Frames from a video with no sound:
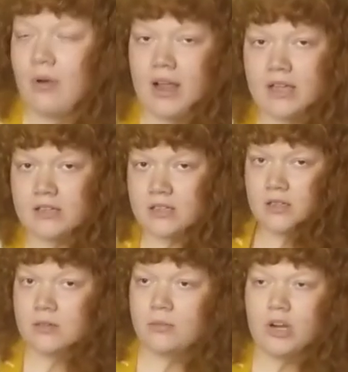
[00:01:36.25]
I write
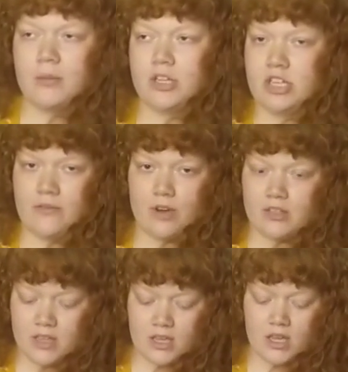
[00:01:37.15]
pretty much
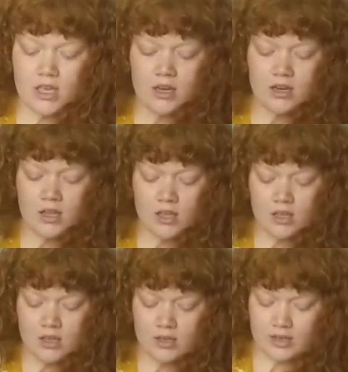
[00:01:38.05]
everything in.
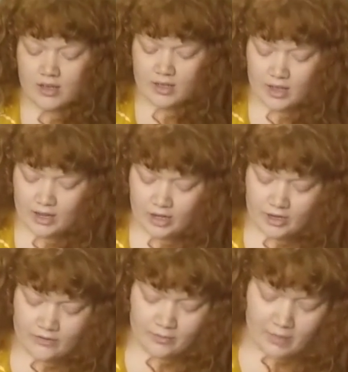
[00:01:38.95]
I got
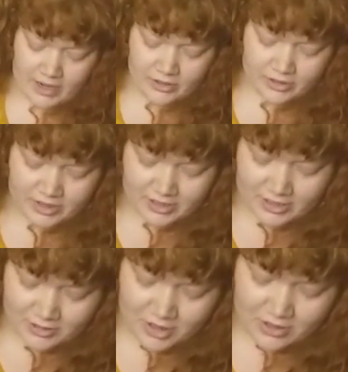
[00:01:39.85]
it from Michaels. It's
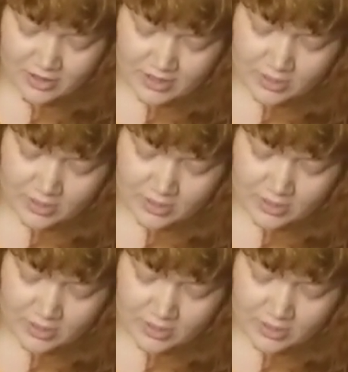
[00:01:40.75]
so cute. It